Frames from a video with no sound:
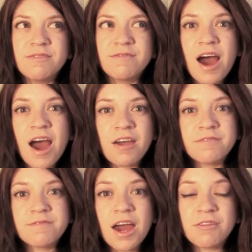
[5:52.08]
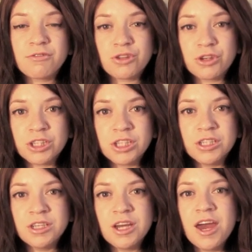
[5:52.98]

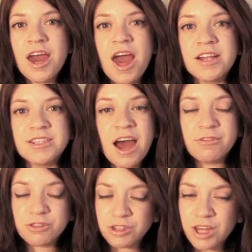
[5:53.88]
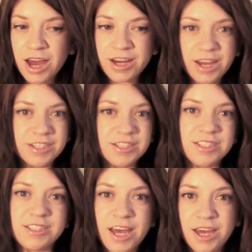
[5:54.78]
5:30. And after that, I
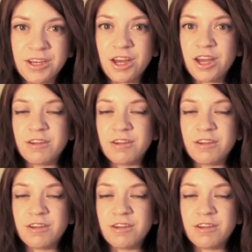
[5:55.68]
just said,